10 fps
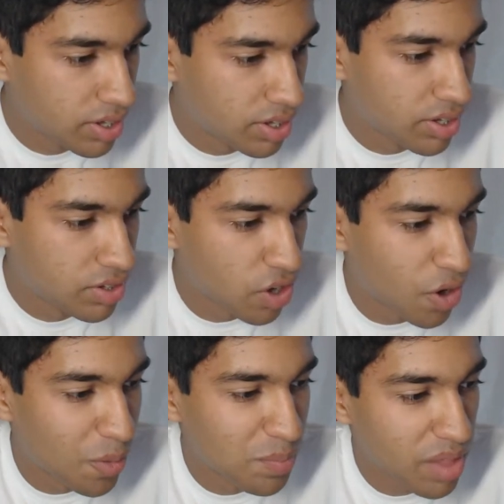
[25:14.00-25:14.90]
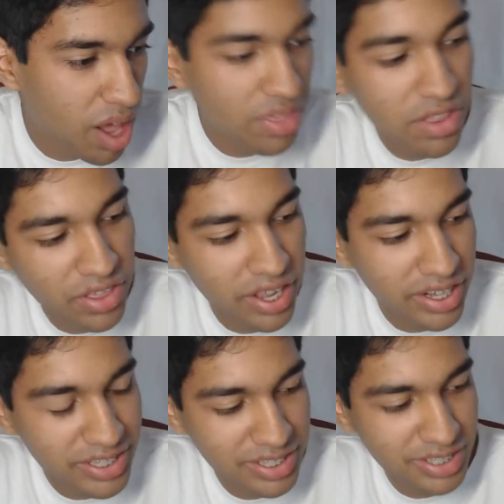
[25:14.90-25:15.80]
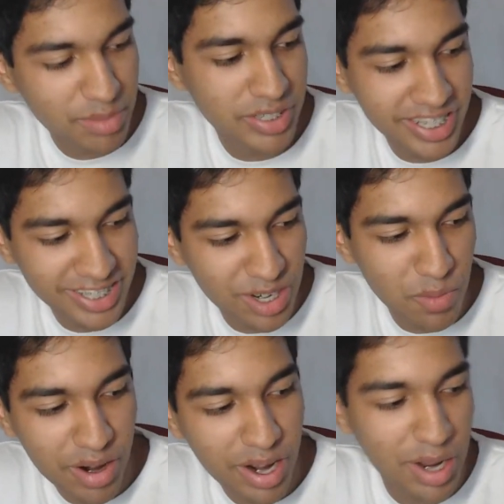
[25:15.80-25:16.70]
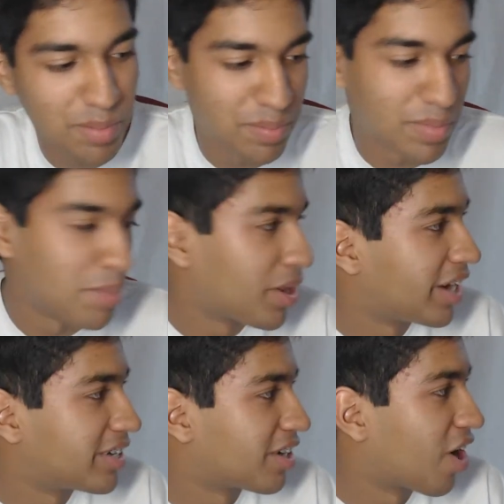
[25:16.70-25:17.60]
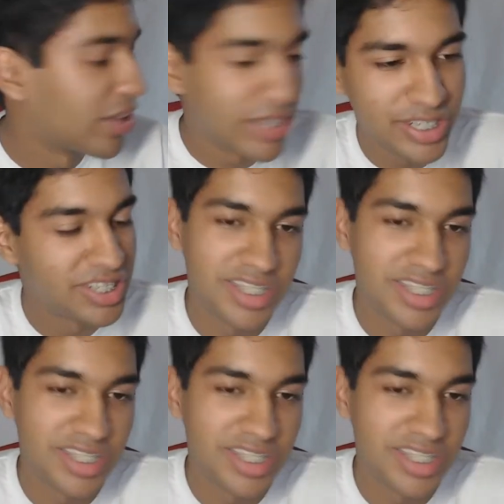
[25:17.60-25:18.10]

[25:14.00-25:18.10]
So other things, somebody's asking where I am applying to college.